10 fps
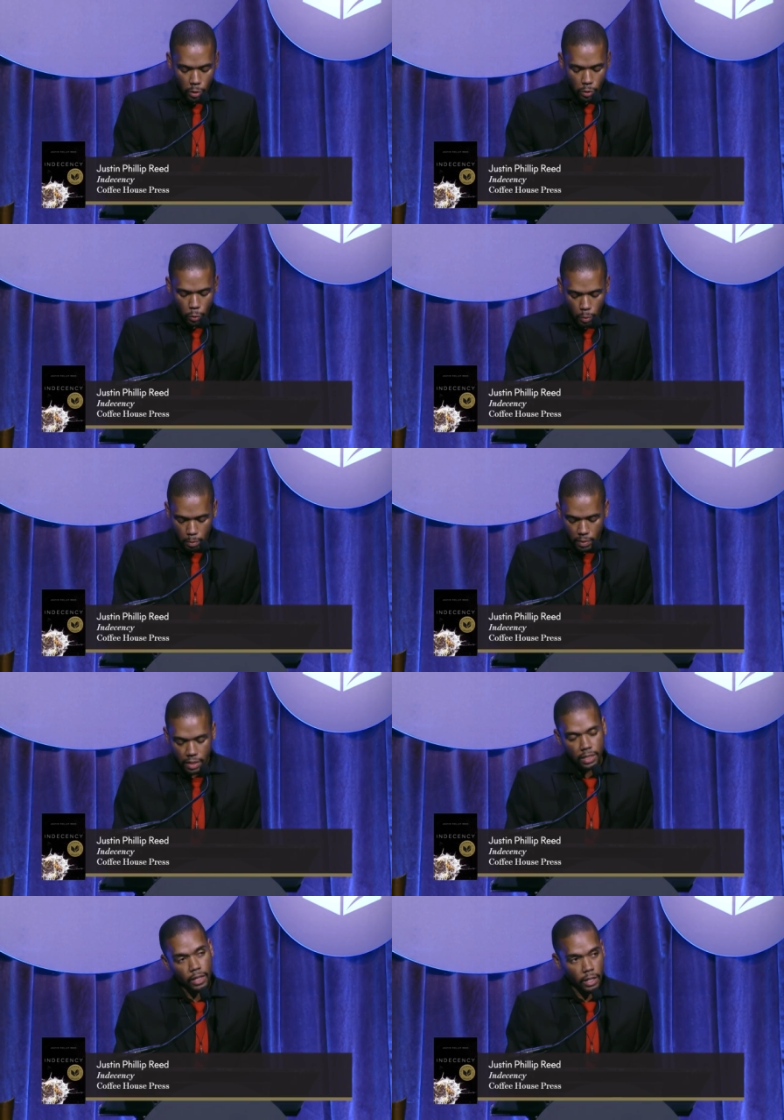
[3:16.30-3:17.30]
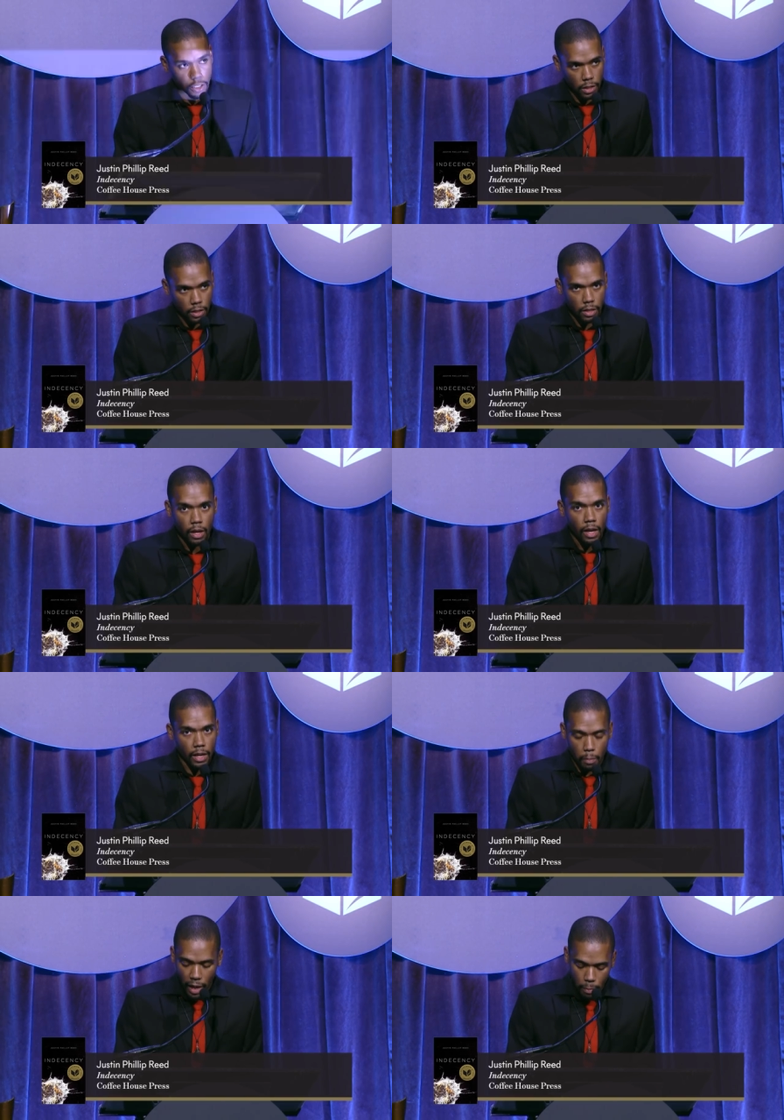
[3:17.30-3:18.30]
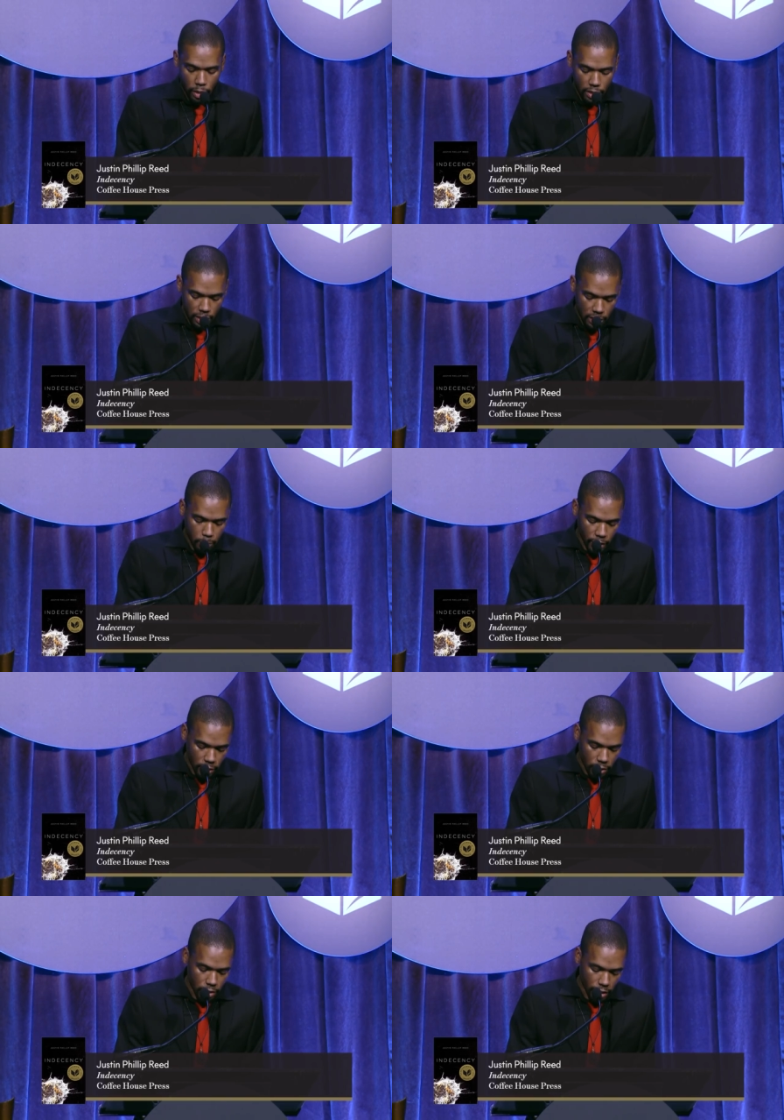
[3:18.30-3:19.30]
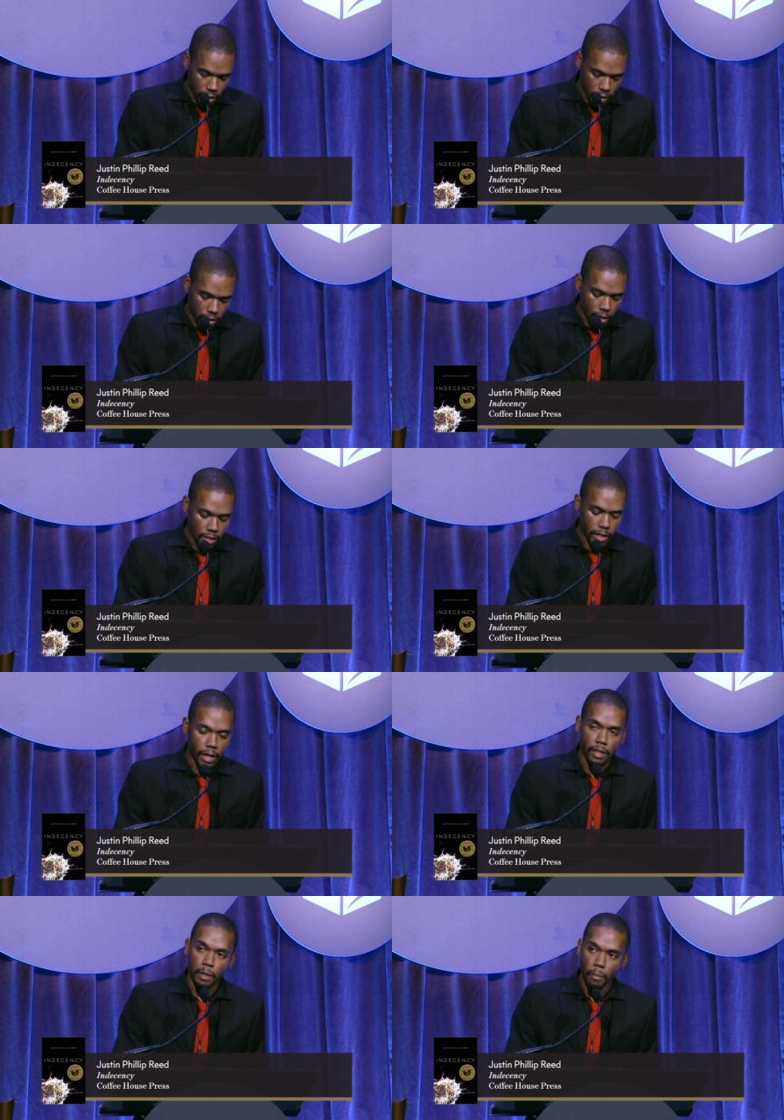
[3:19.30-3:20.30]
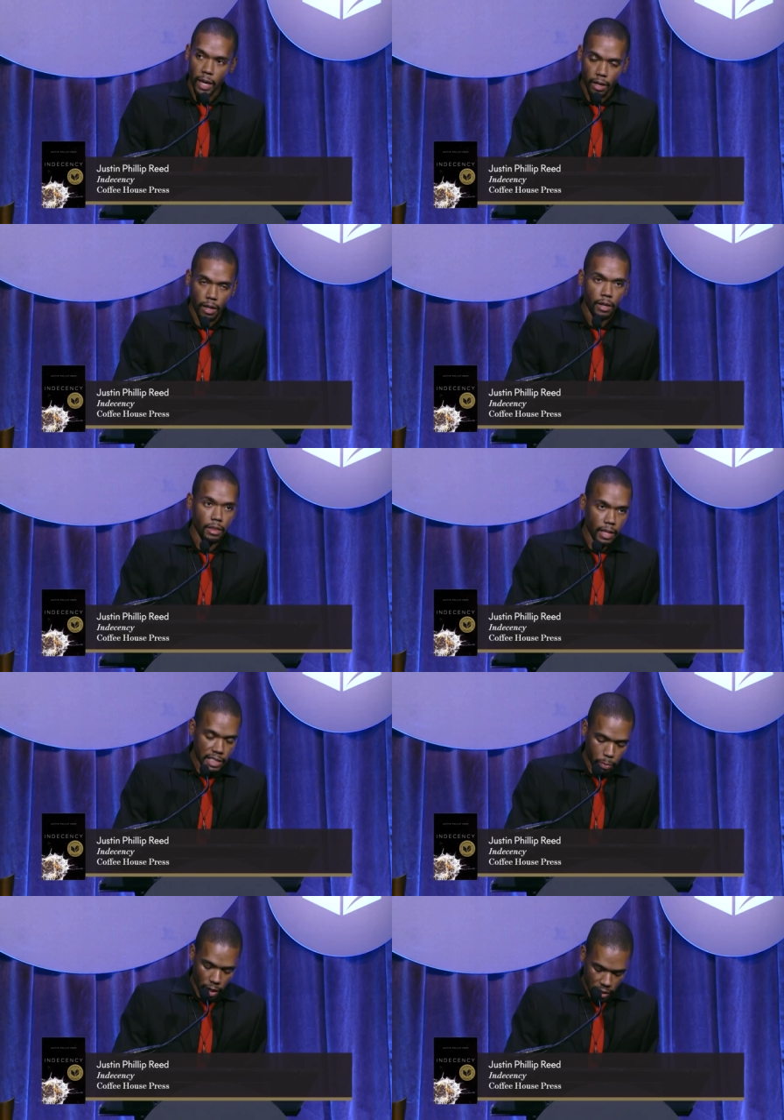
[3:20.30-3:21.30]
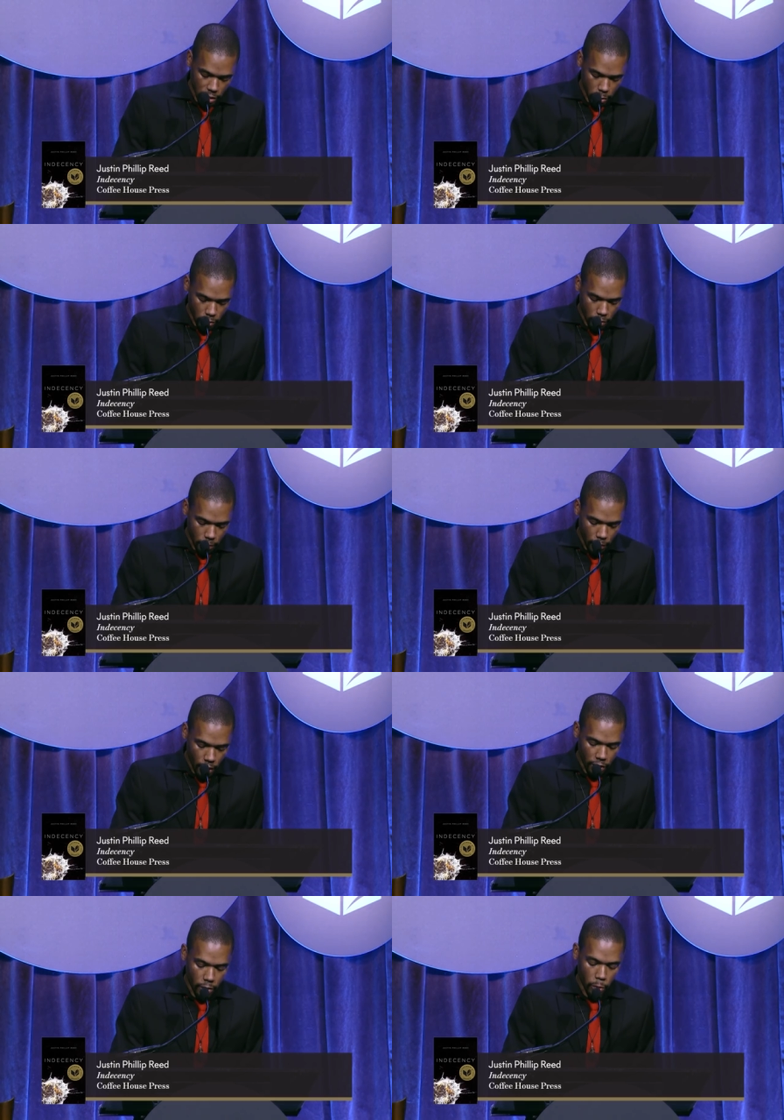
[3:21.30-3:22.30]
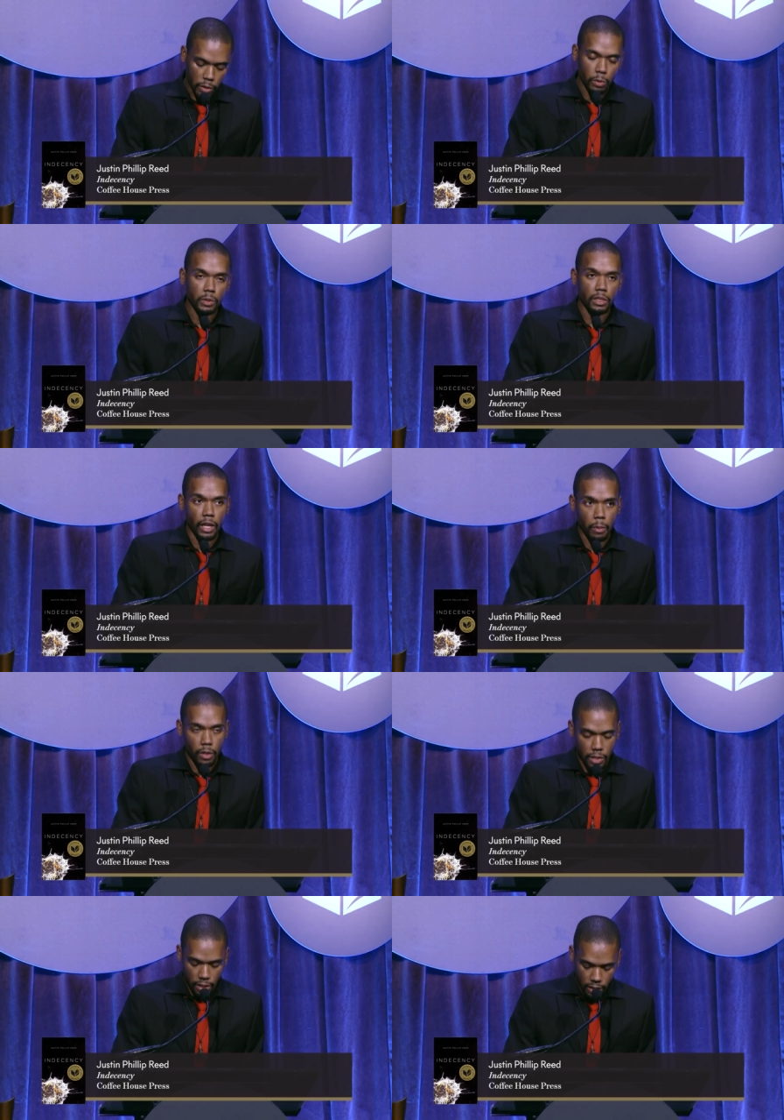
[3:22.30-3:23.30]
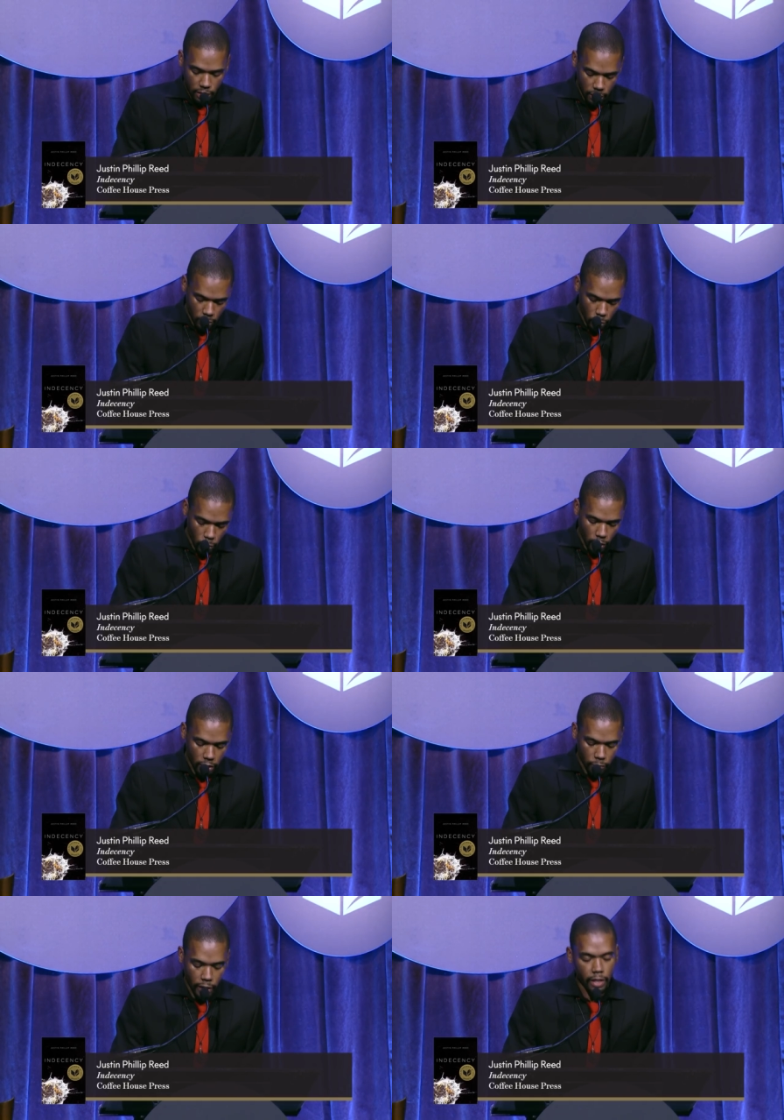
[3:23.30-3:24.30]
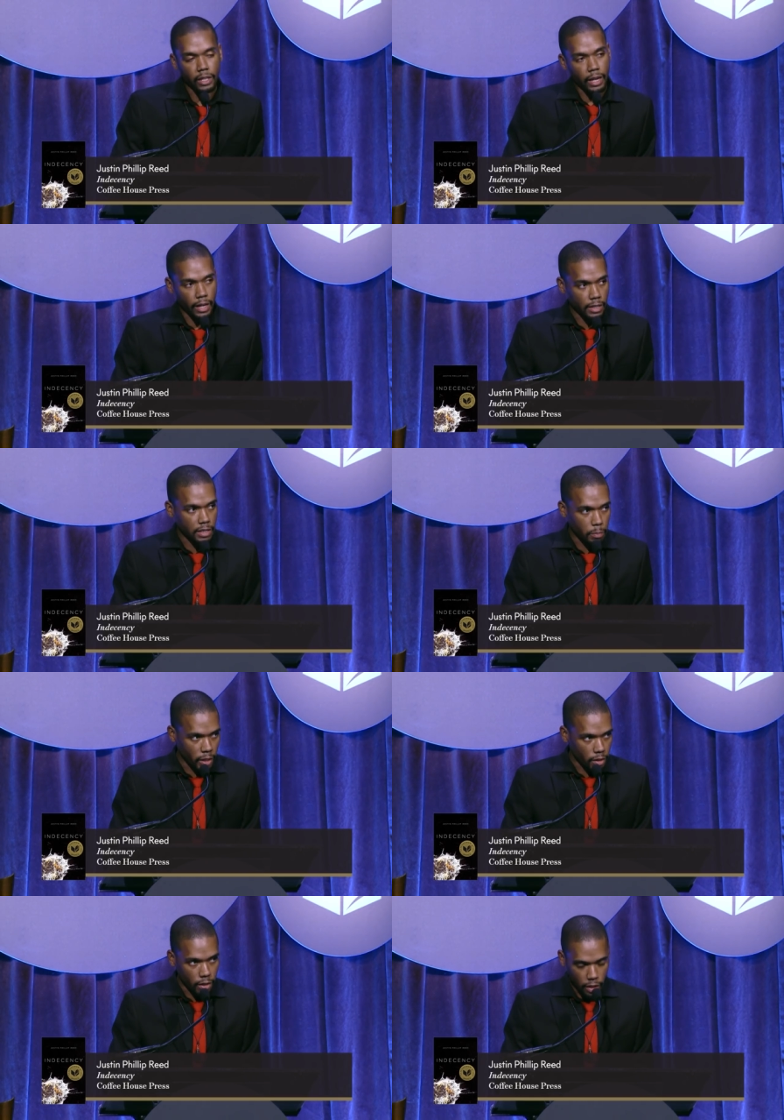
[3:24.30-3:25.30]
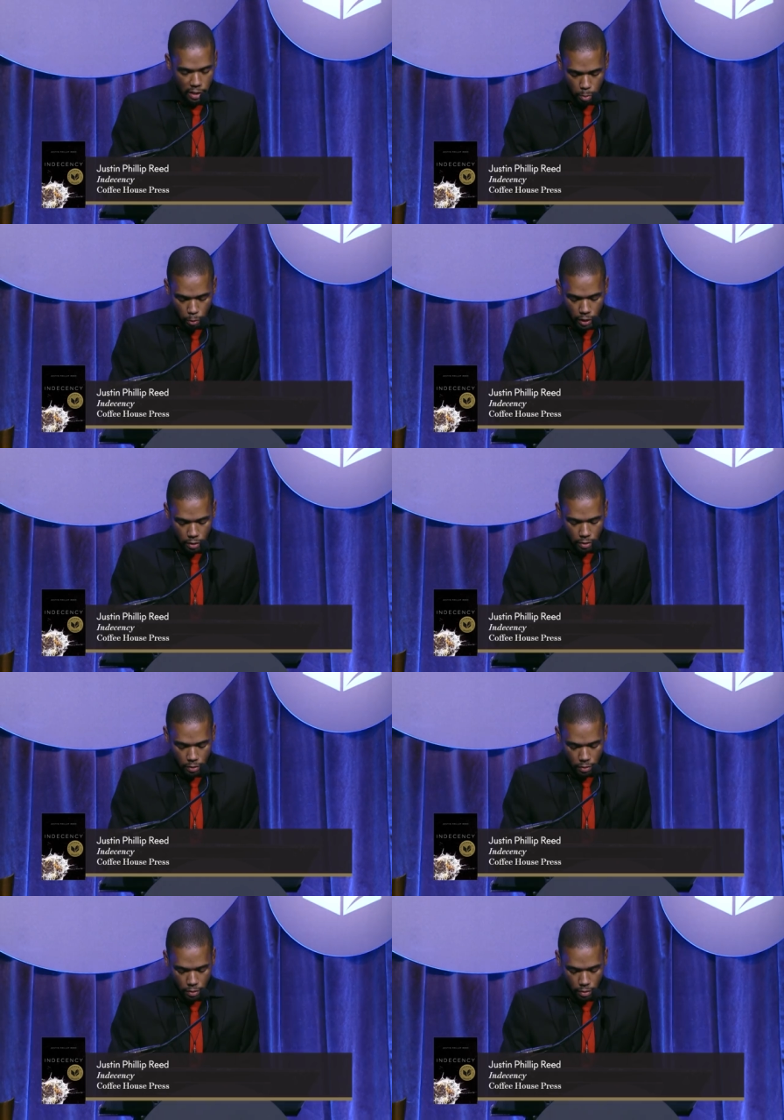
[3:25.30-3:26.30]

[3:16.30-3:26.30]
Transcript: those whom this nation and my participation in it daily make less possible, and those whose labors continue unrecognized, merely exploited.